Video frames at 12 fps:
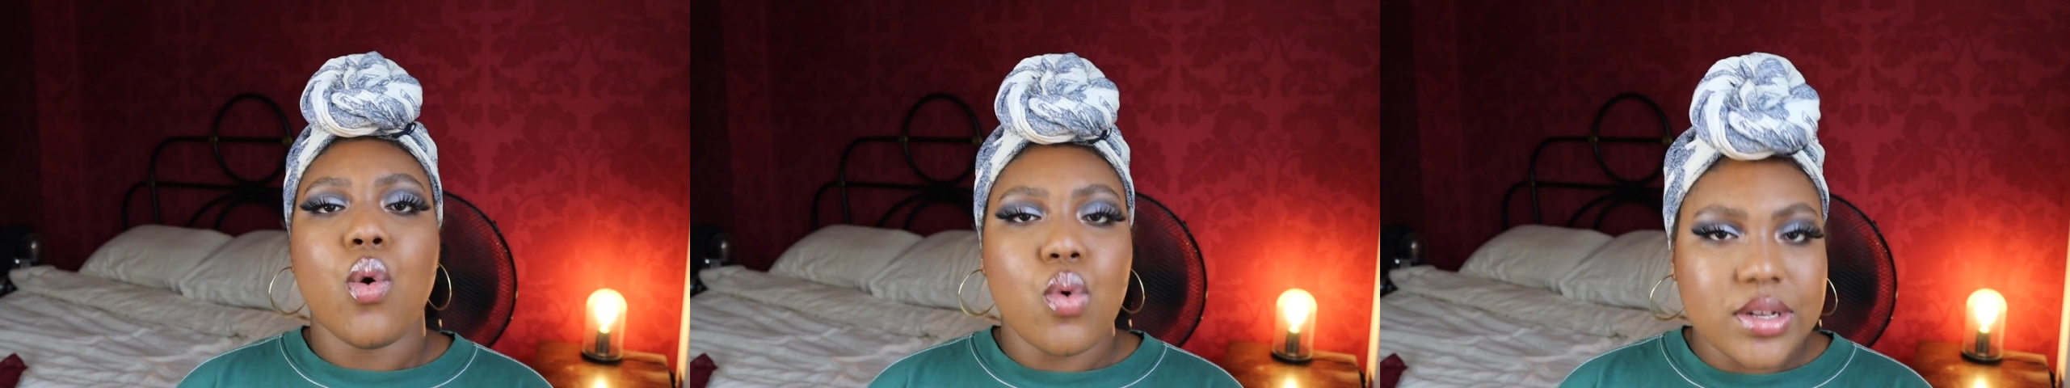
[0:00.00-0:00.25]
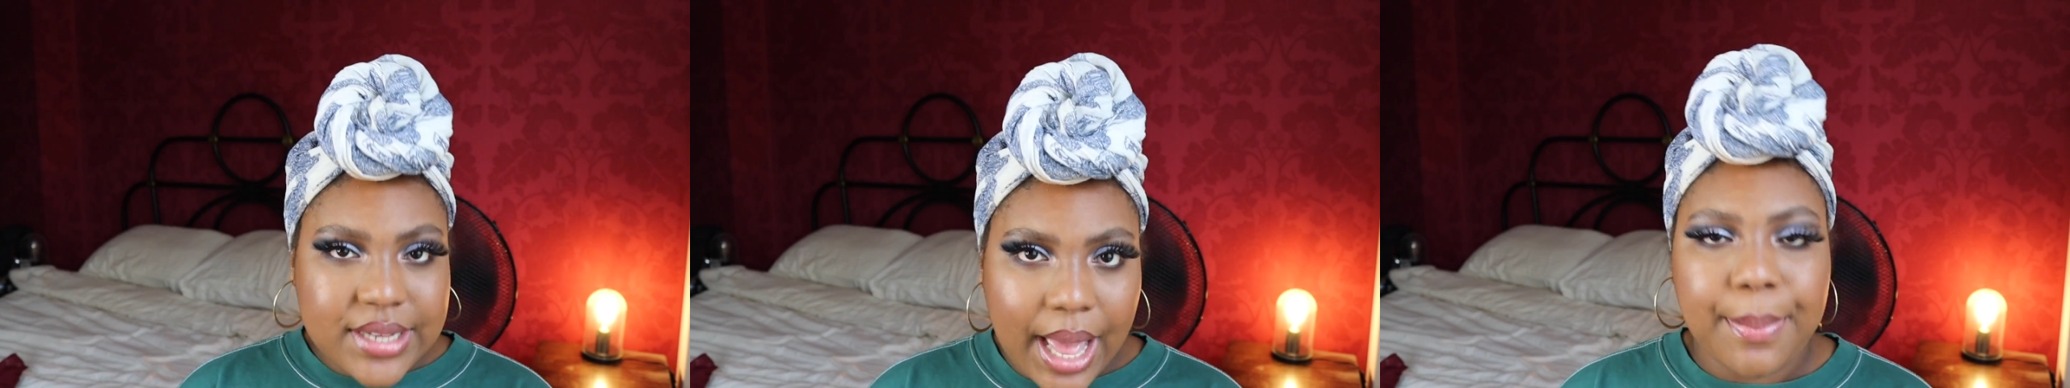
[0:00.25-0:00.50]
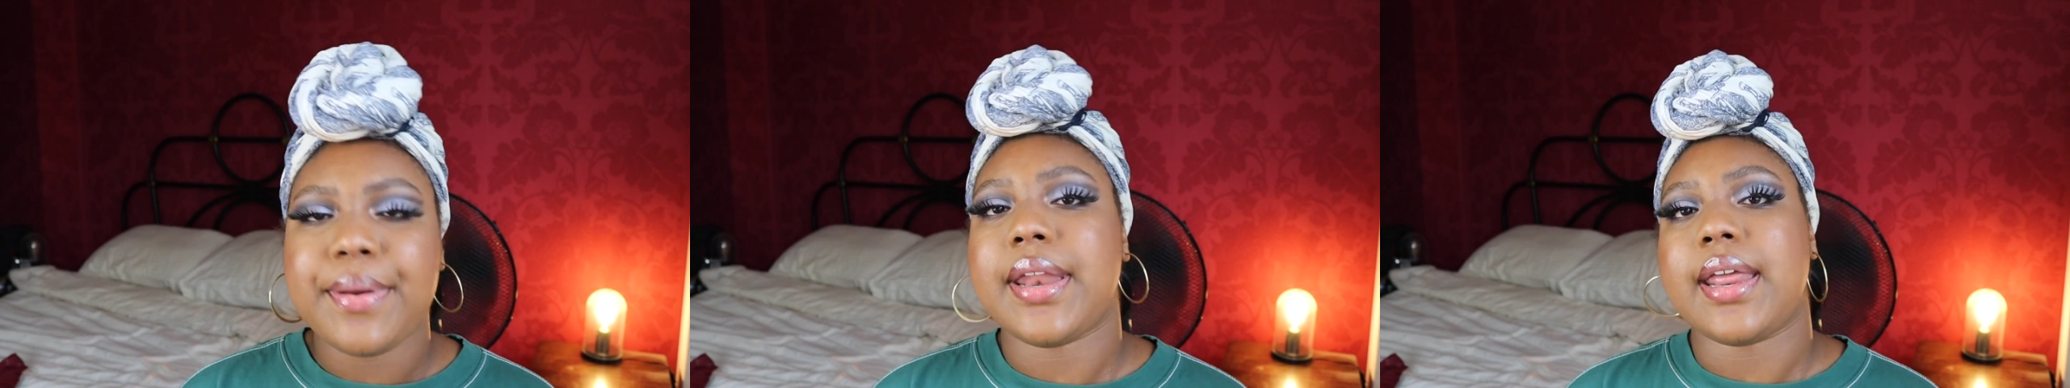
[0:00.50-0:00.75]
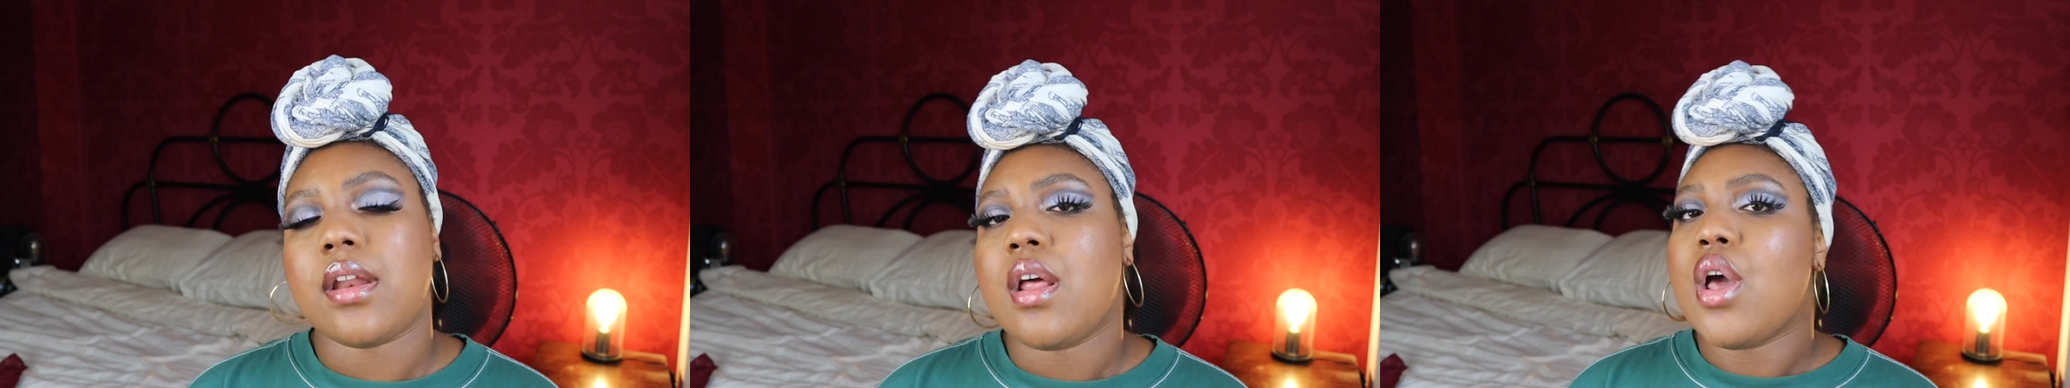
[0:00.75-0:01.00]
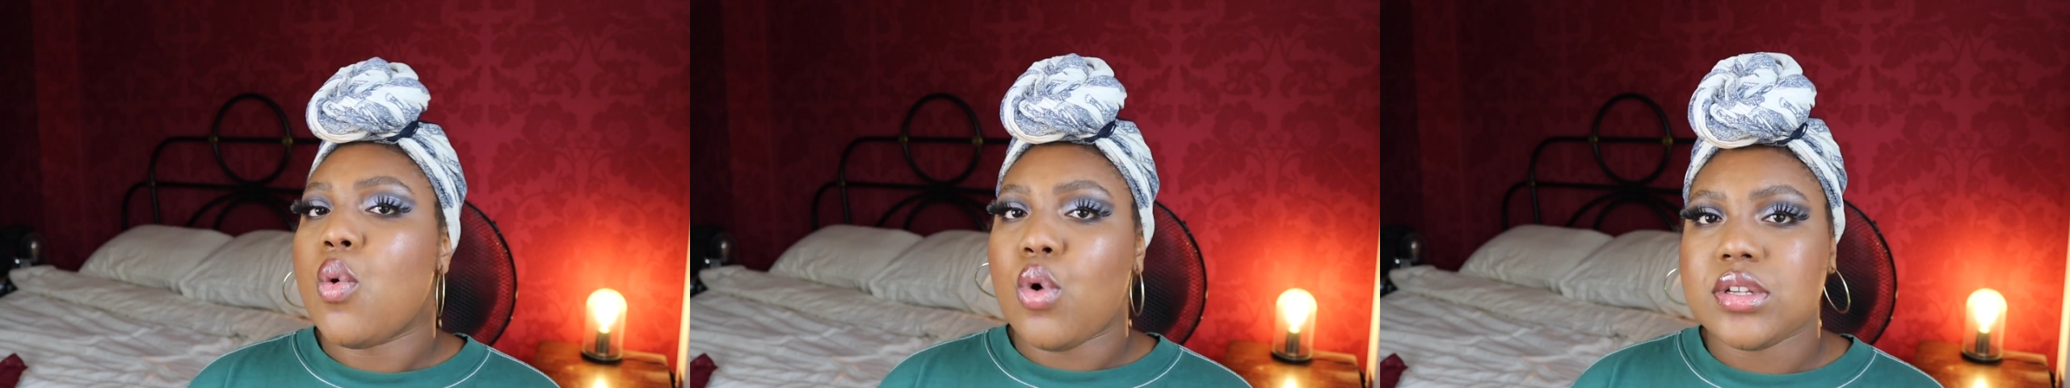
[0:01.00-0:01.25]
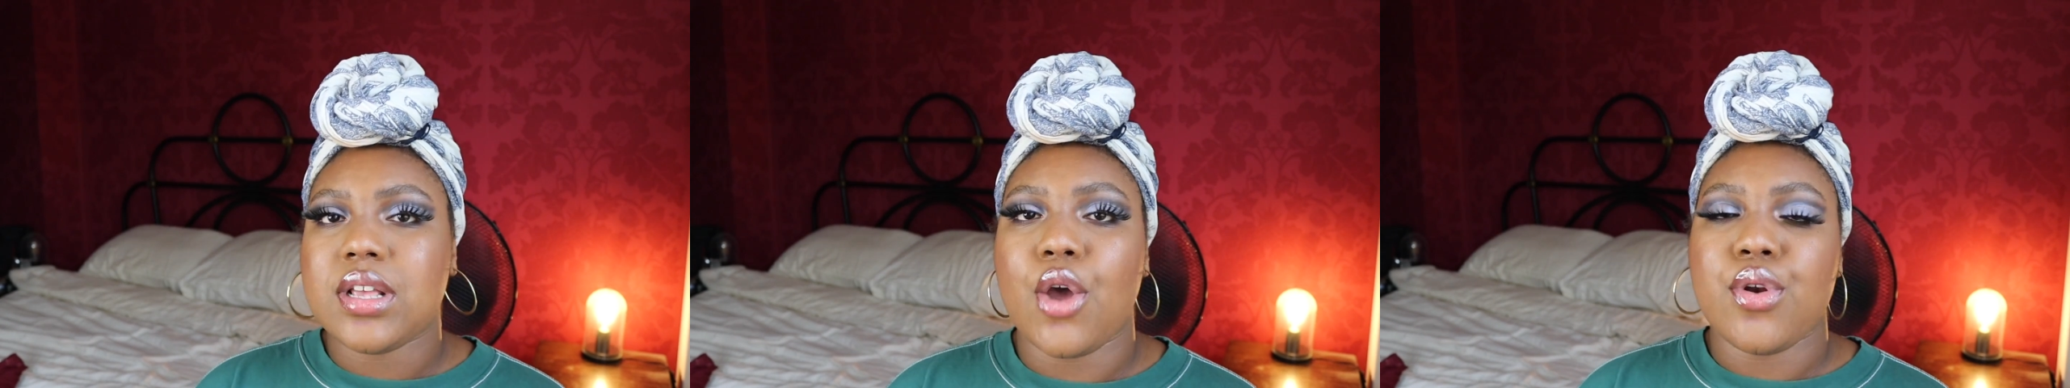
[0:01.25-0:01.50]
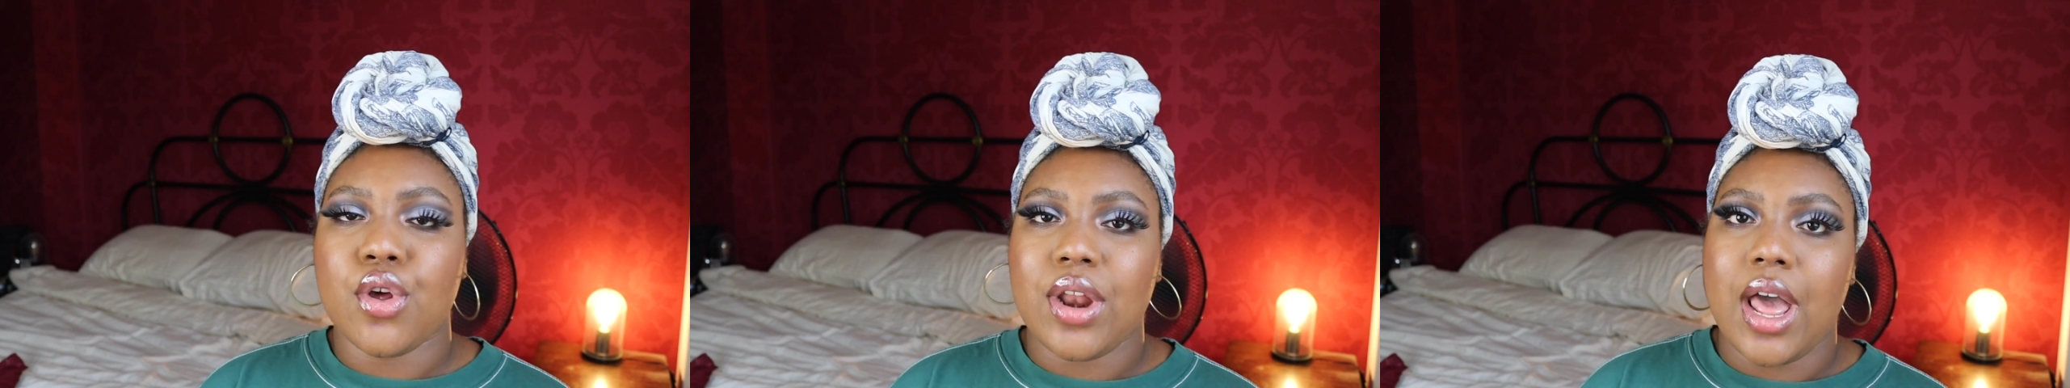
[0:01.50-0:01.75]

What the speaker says: What's happening? What's going on